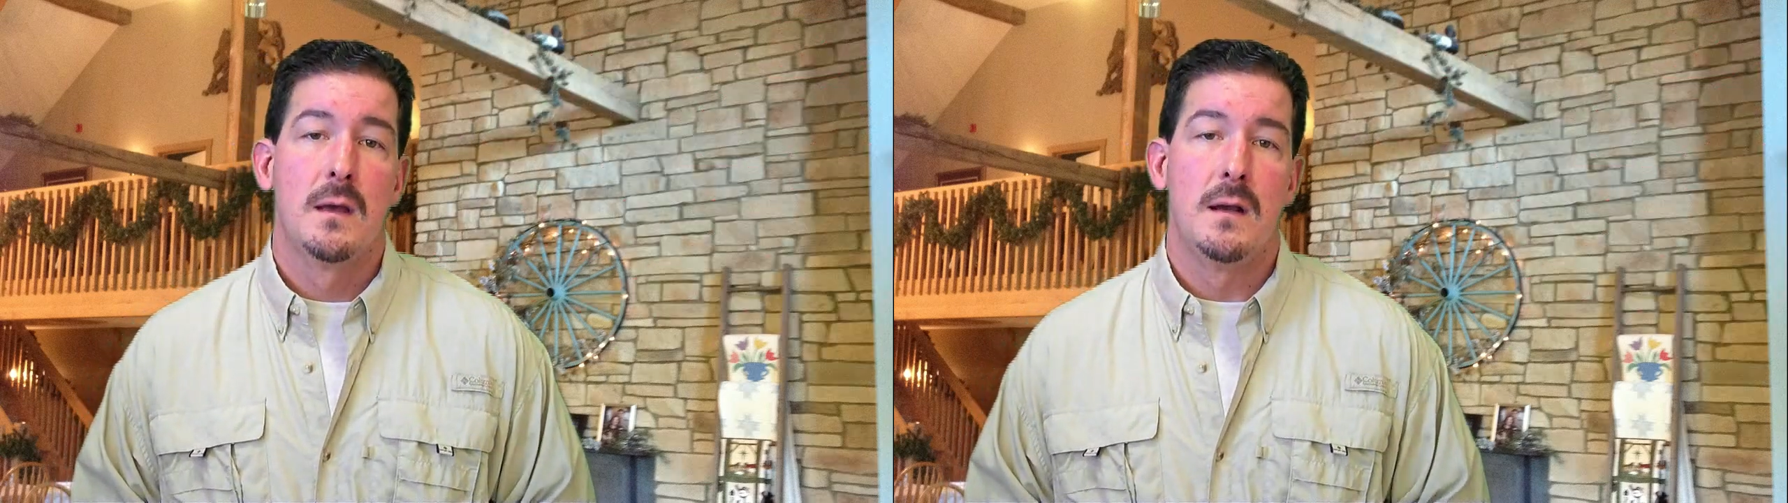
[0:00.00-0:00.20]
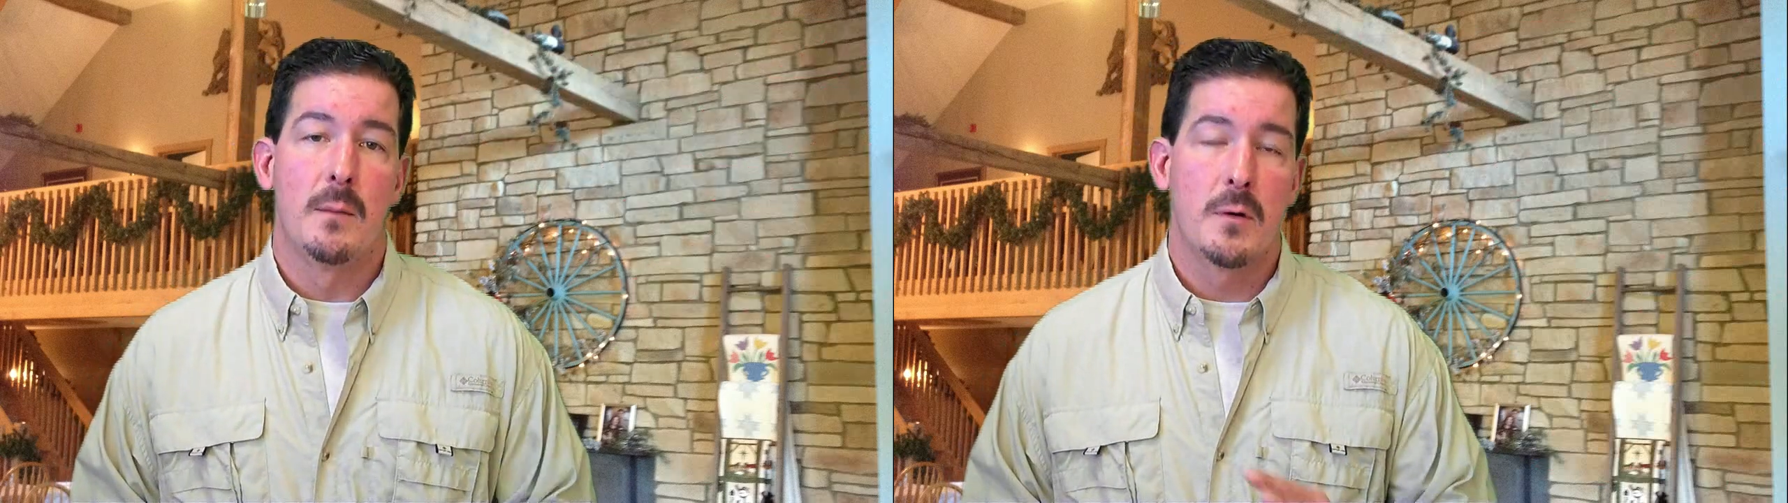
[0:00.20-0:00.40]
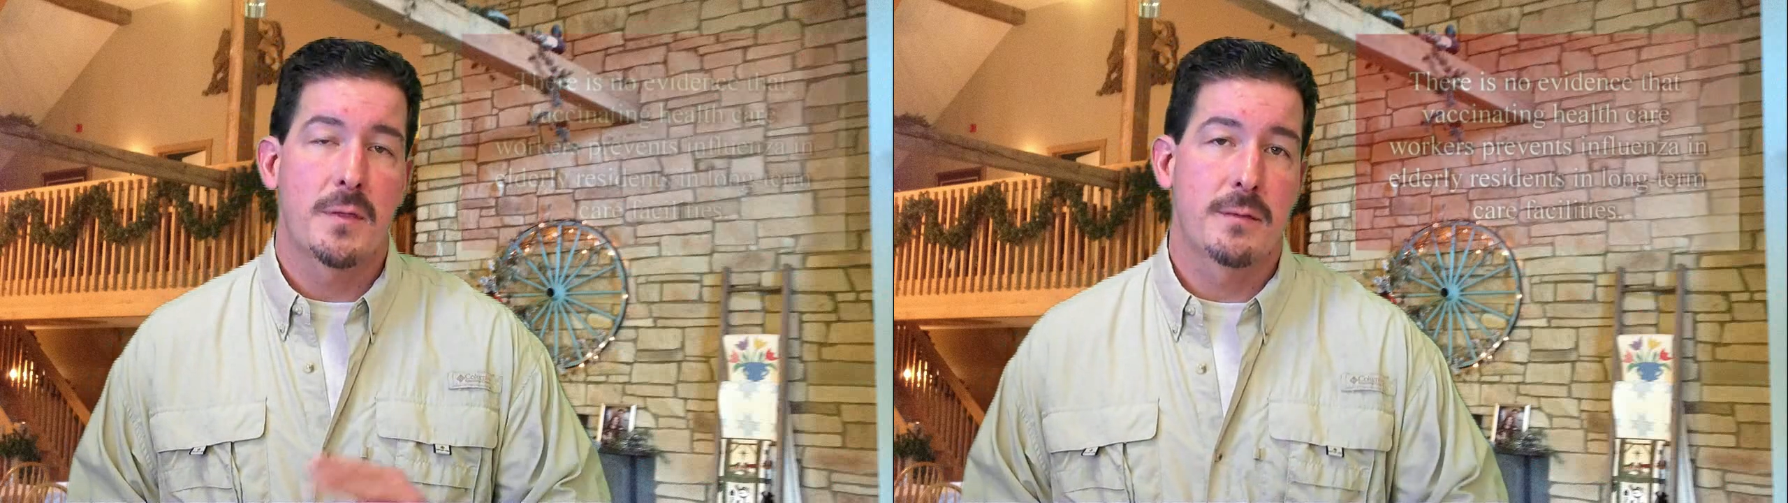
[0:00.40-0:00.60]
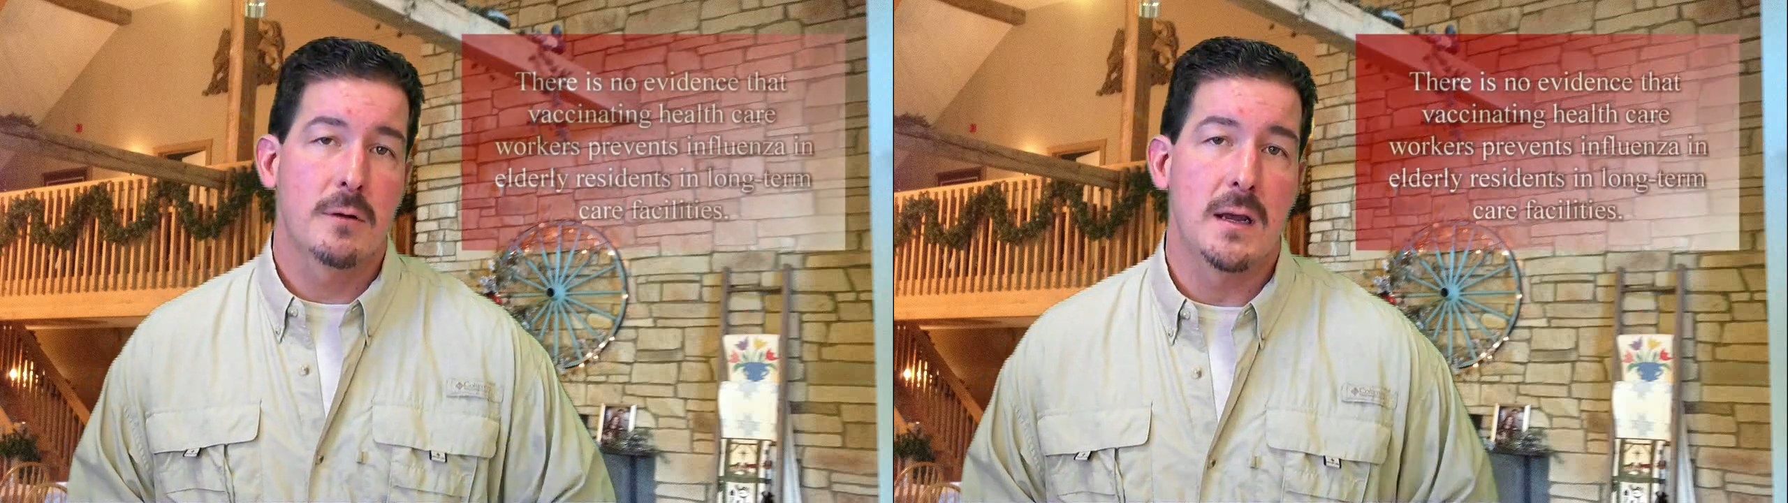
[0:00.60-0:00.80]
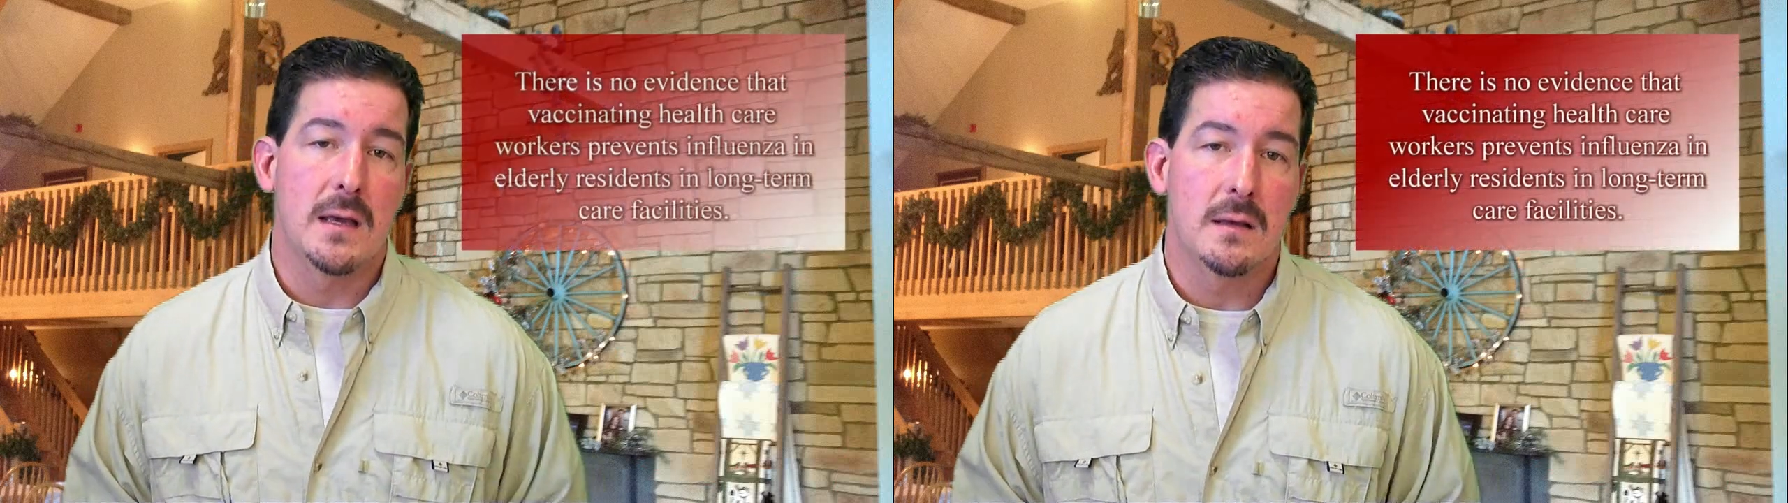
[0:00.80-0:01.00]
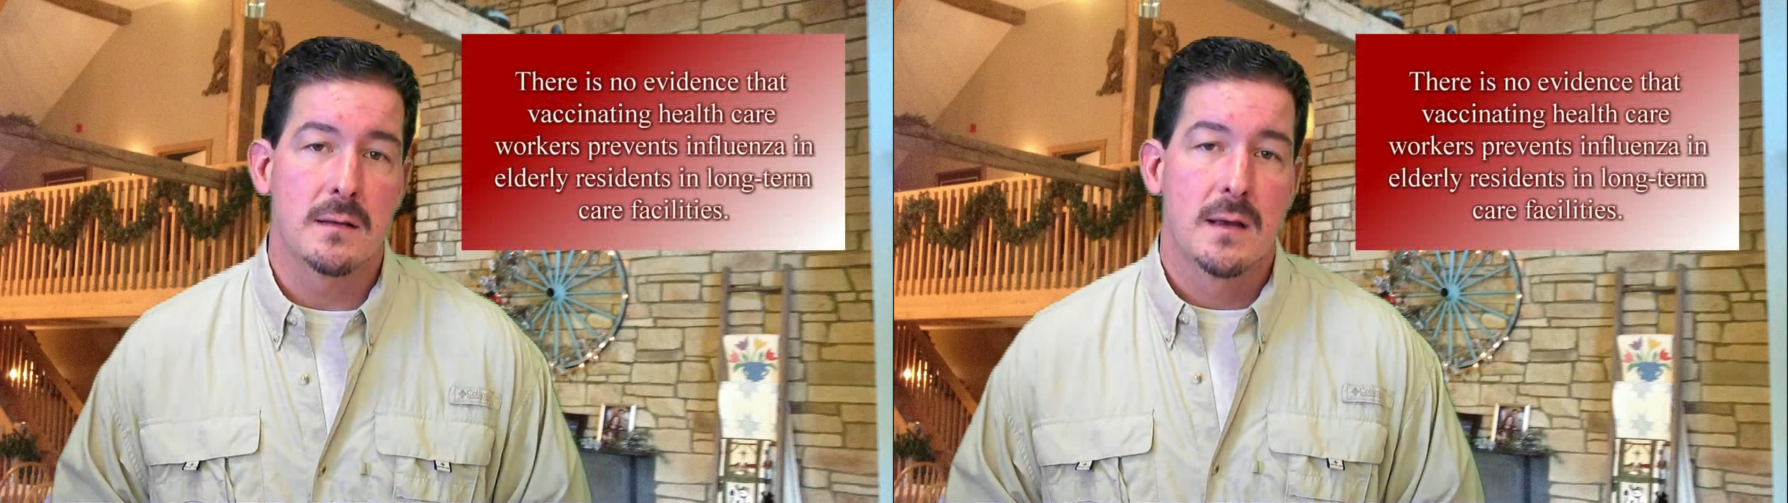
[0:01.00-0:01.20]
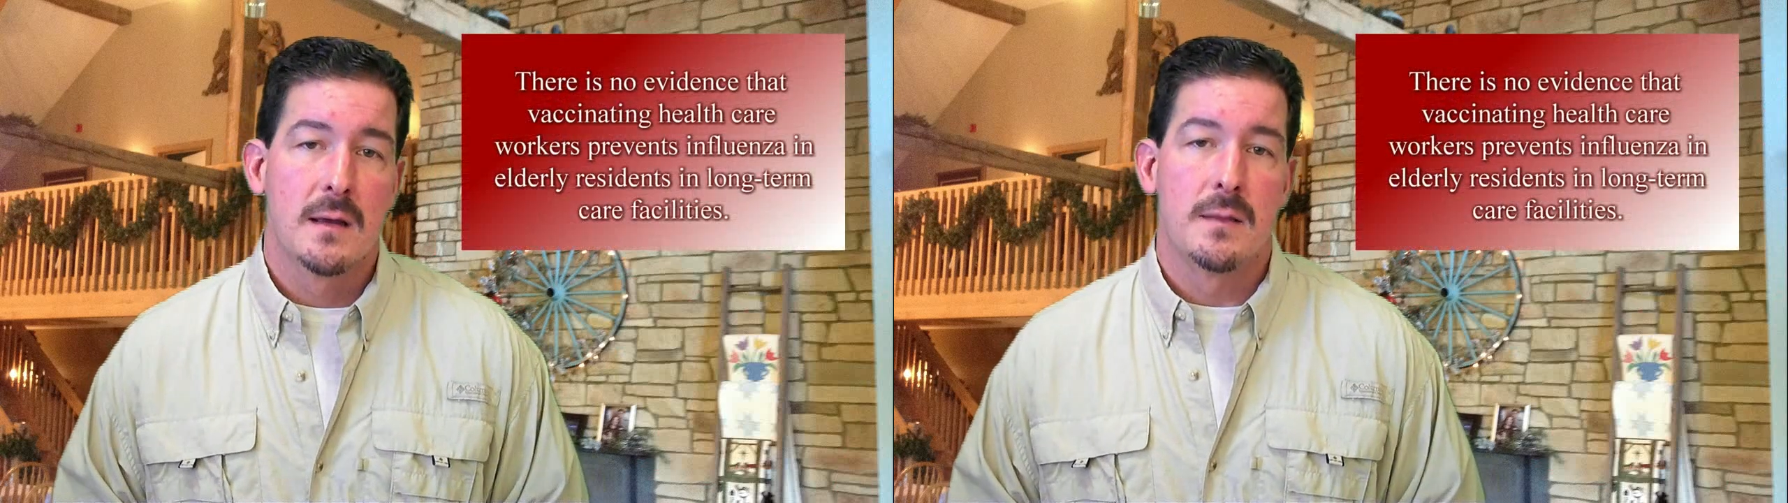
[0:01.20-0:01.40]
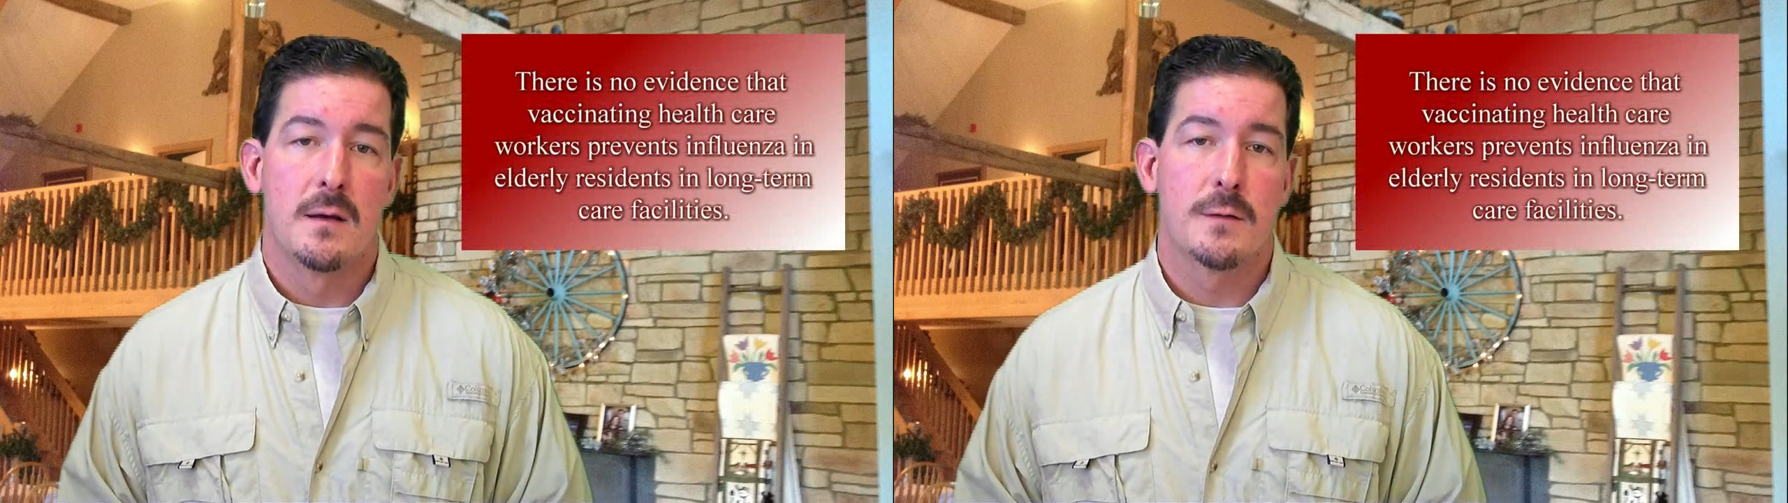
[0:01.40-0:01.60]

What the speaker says: Number 3, there